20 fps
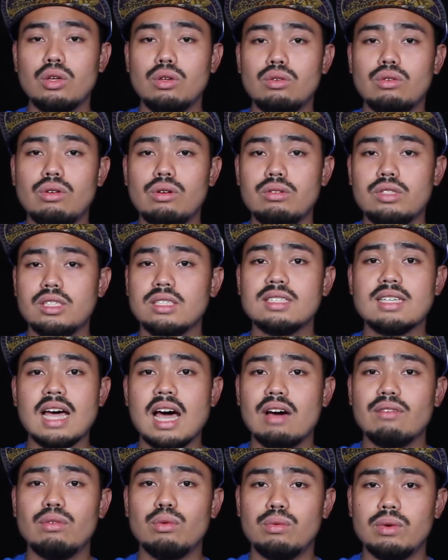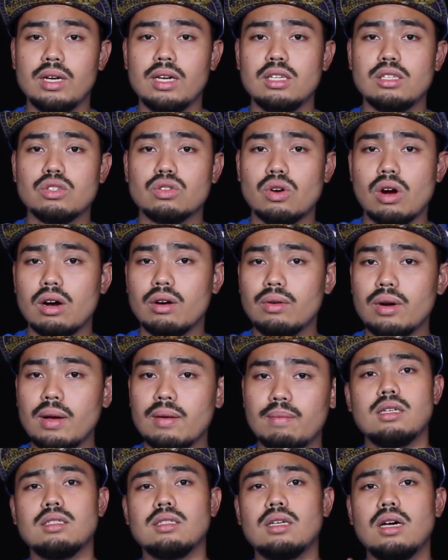you just have a really strong
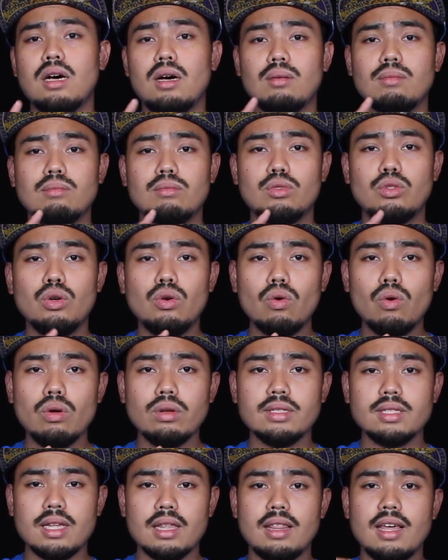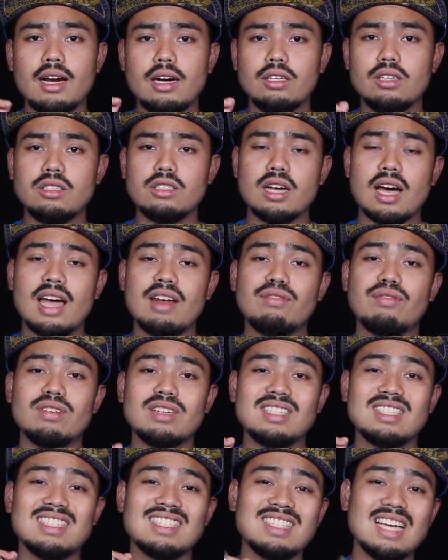grip. Some tools, they are designed for
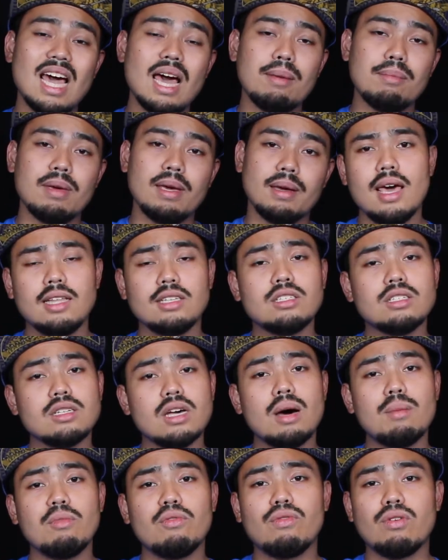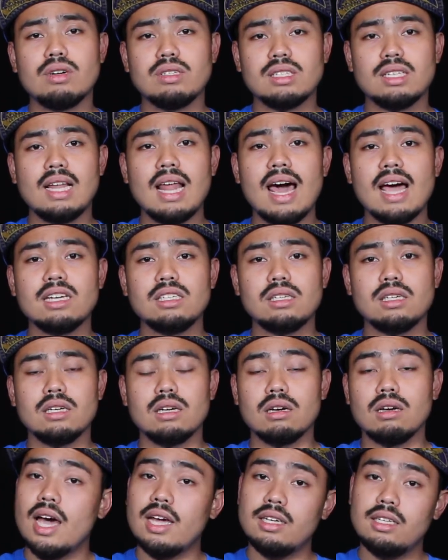stabbing and some for
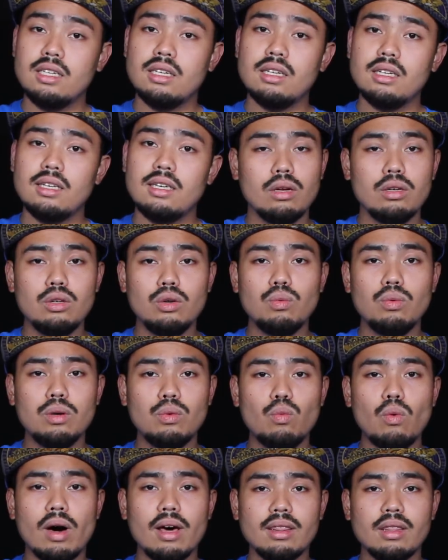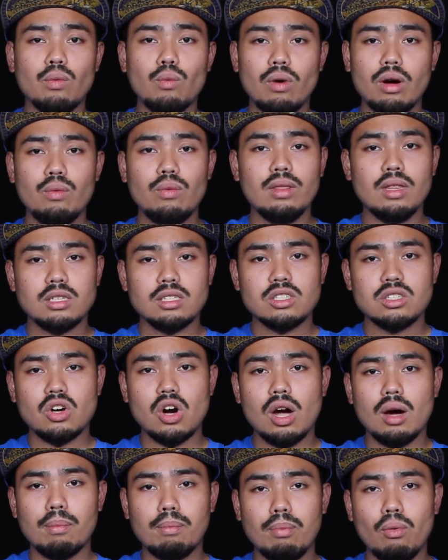slashing. Ideally, you would want the one with a
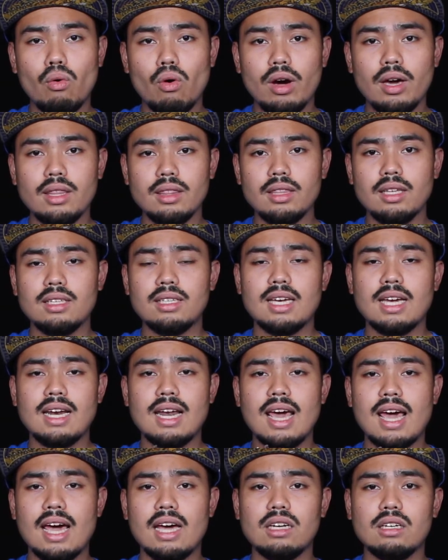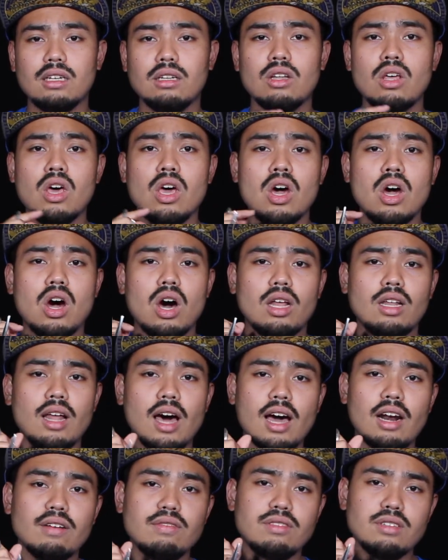strong point that can handle a
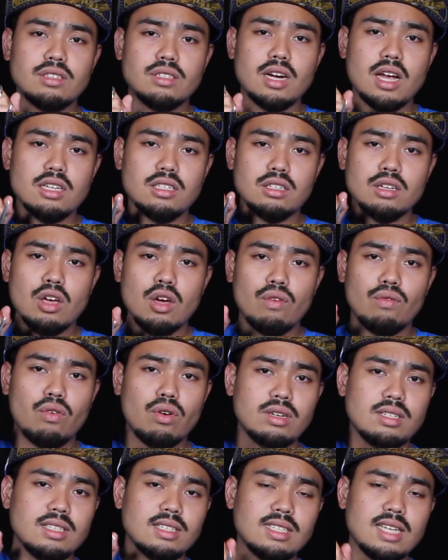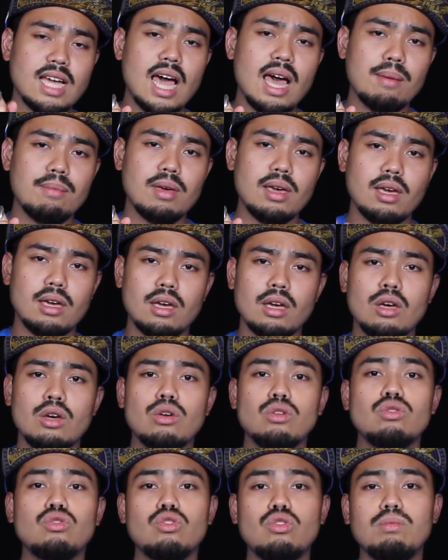lot of stress for stabbing
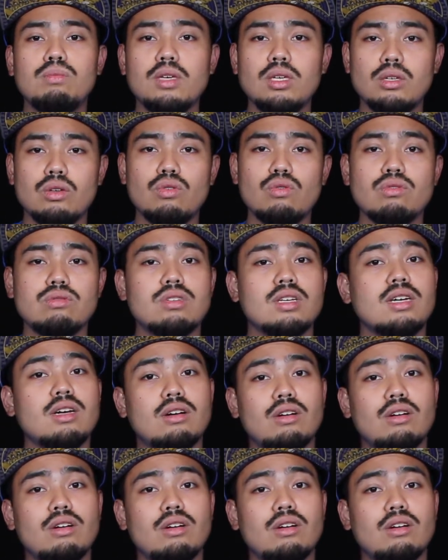to be used in a